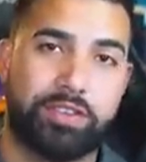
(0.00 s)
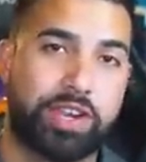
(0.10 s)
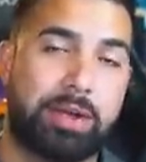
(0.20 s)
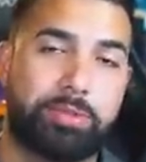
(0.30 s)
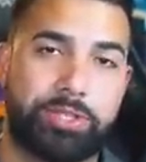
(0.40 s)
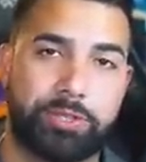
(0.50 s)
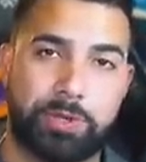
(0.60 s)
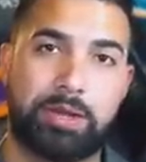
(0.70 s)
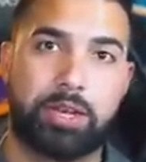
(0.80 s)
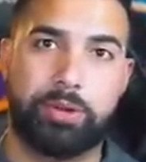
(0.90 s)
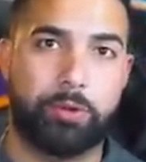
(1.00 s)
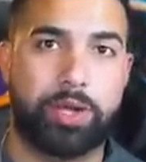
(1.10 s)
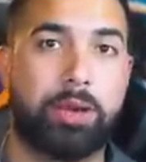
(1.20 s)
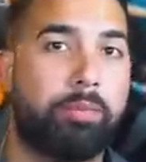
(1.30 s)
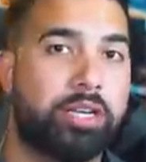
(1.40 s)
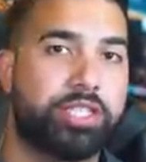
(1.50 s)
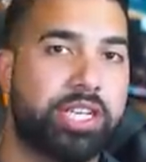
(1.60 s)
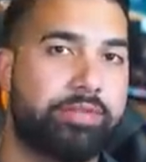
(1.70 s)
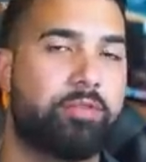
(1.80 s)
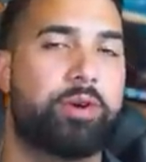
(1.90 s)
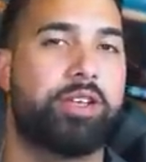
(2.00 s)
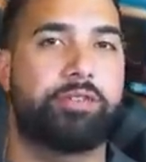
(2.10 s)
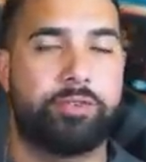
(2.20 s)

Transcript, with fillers: Chapter two, I'm gonna be doing a bunch of giveaways